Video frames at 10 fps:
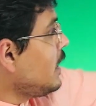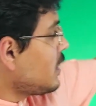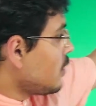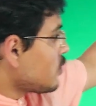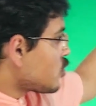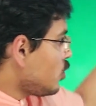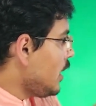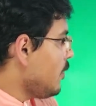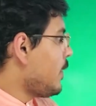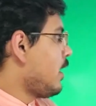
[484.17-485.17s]
it comes to
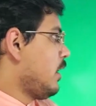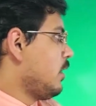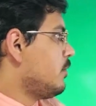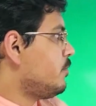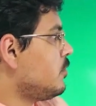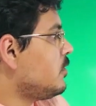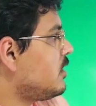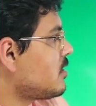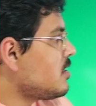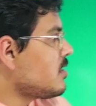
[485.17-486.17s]
deep learning,
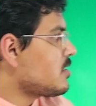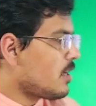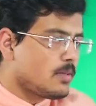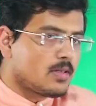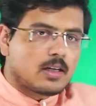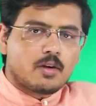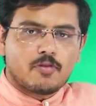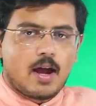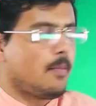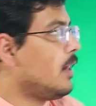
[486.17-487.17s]
this is a subset of
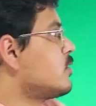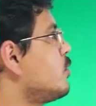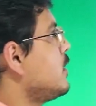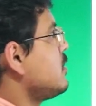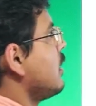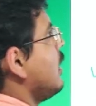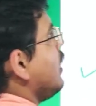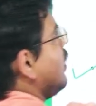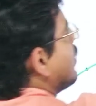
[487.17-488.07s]
ML. So basically,